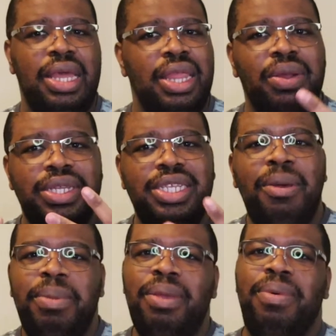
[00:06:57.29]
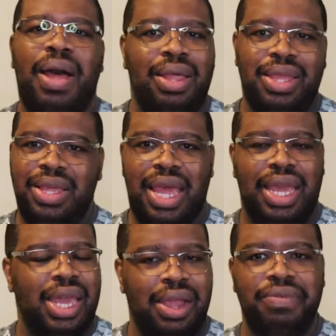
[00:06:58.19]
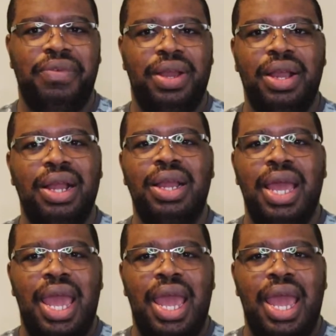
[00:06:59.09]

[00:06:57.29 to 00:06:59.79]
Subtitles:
There are still people out there that cared for her